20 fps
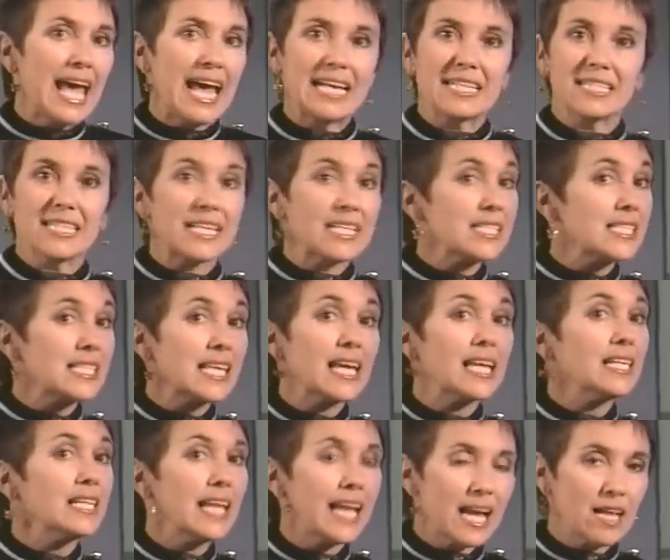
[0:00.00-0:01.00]
As they
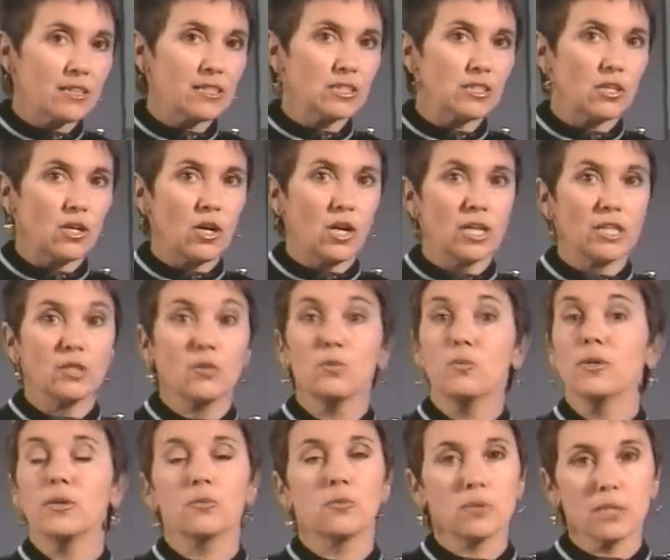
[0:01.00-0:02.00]
say in Al-Anon,
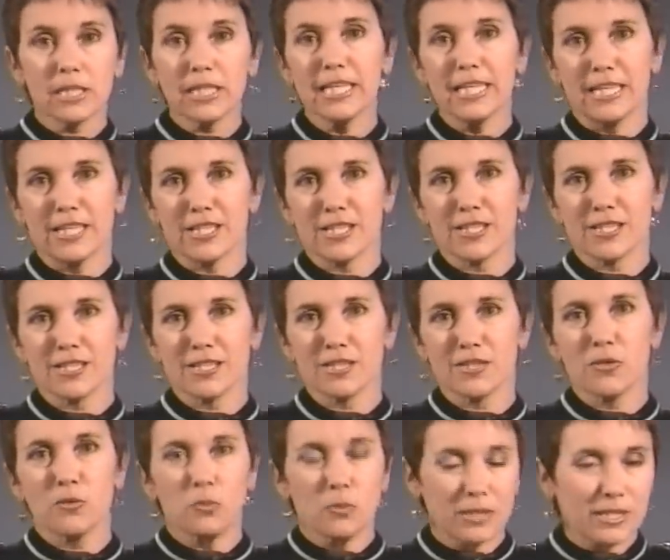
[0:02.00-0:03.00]
we
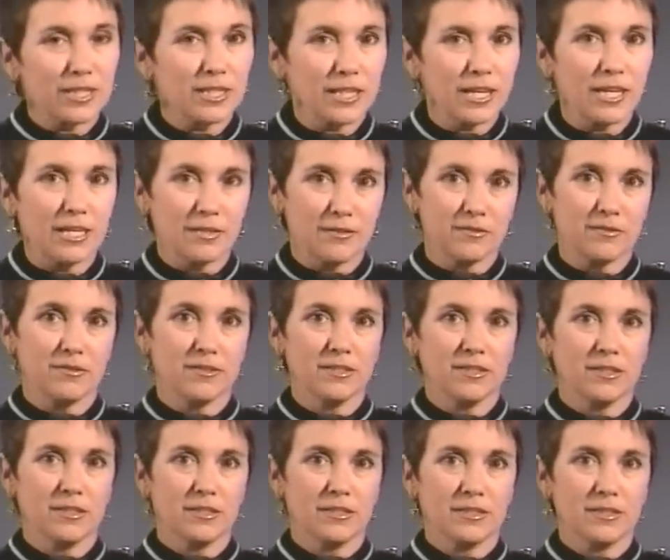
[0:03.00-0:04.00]
release with love.
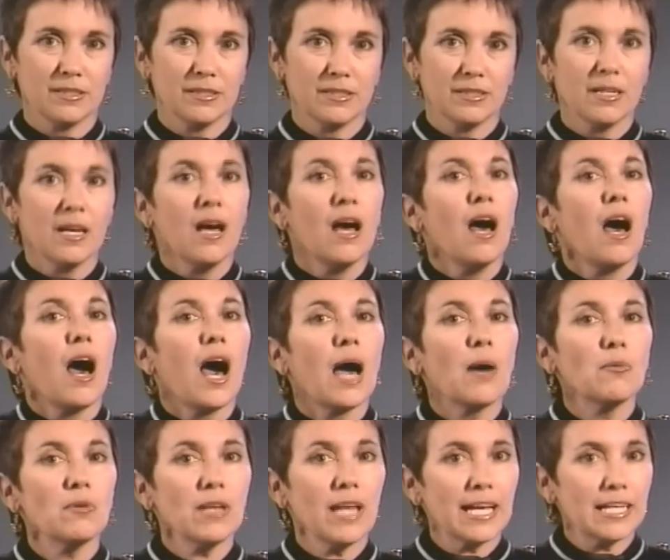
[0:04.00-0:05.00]

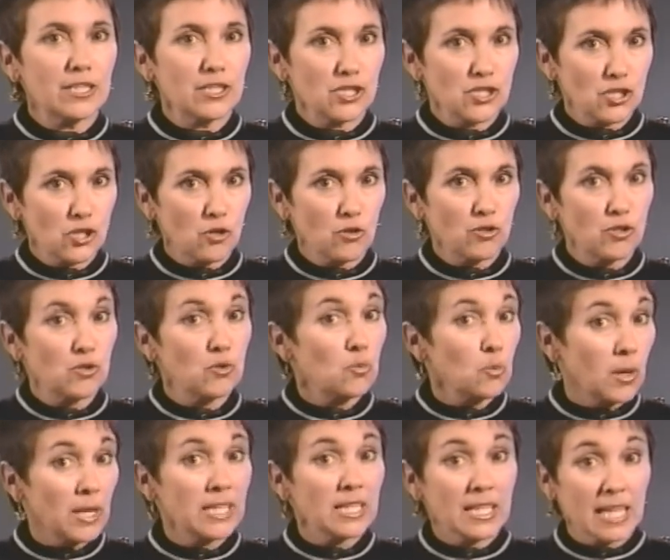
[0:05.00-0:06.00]
I would like to show you
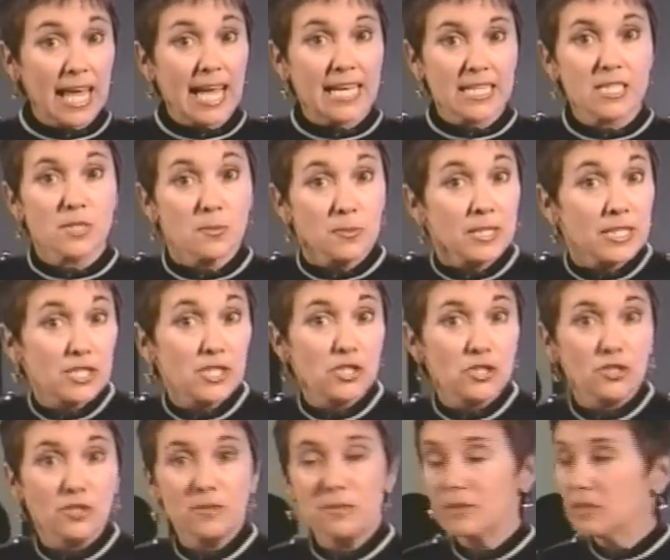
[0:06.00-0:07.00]
one last
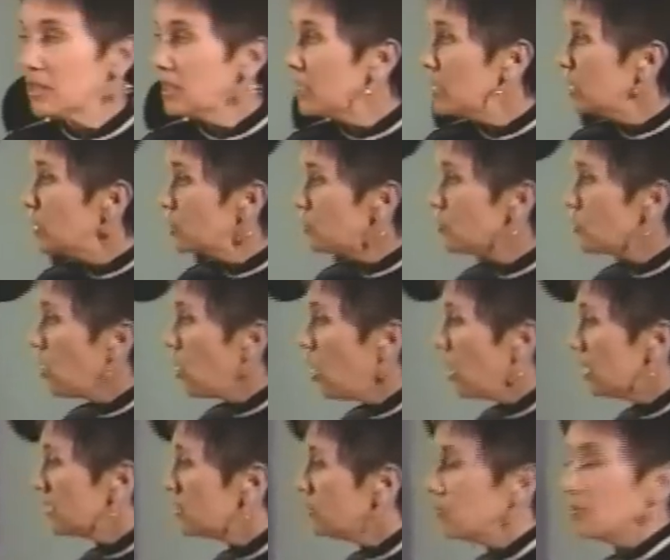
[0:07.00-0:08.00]
picture
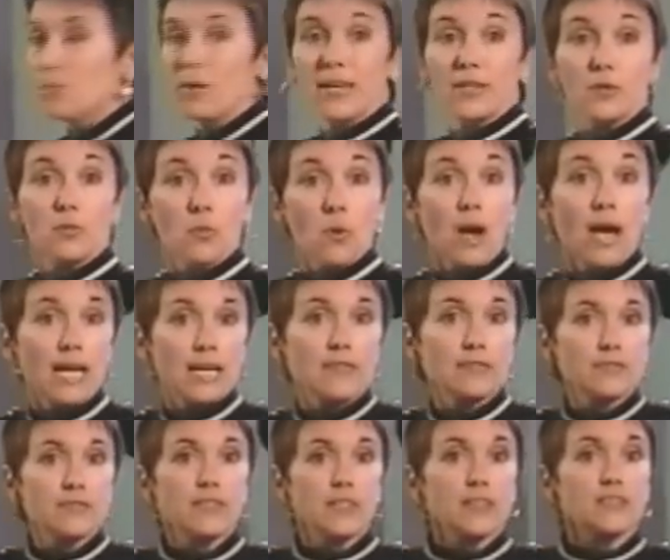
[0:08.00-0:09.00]
drawn by the
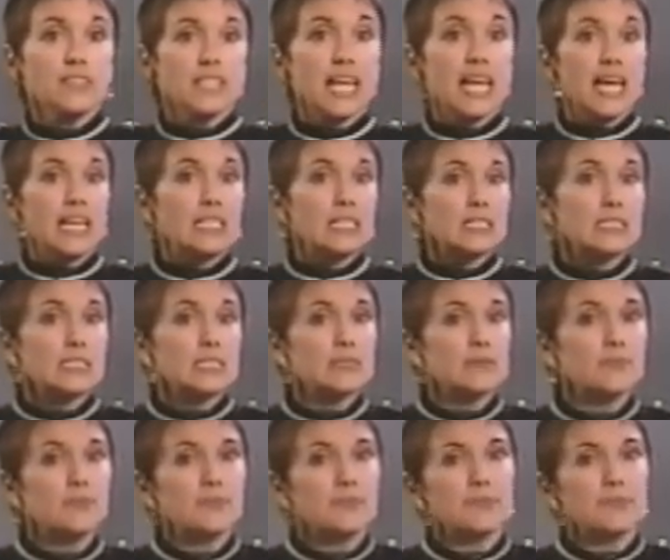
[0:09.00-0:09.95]
wife of an addict.